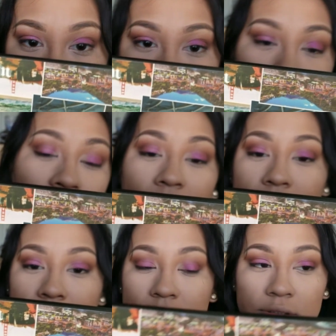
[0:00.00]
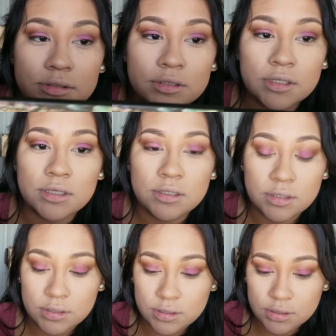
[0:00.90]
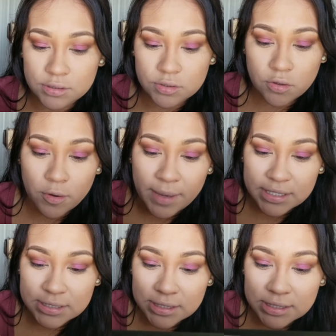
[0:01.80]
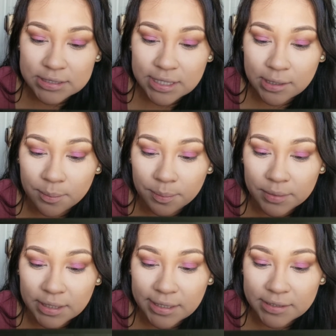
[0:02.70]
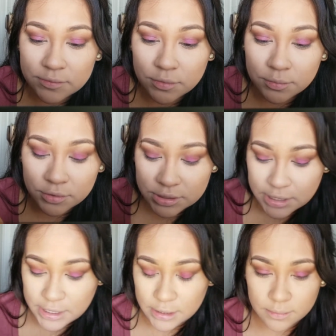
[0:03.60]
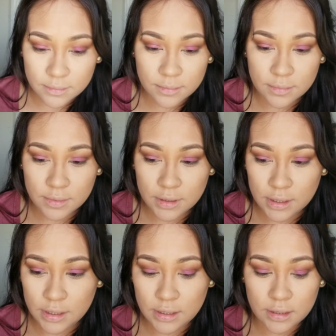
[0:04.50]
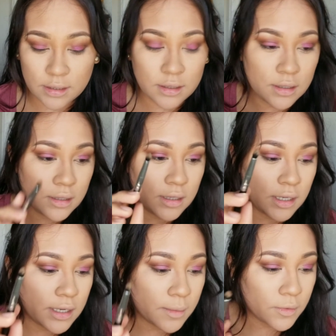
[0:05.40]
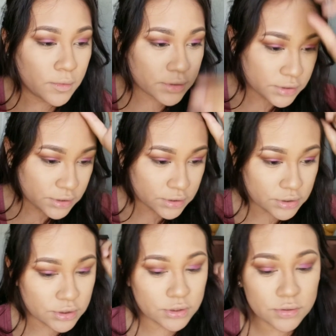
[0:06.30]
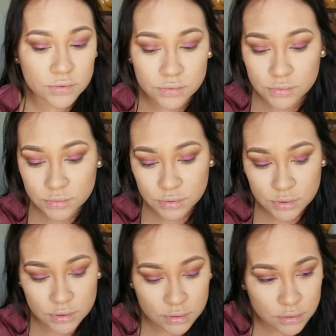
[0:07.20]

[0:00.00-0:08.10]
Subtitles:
Alright. And so I'm actually going to take Blaze one more time. And I'm going to use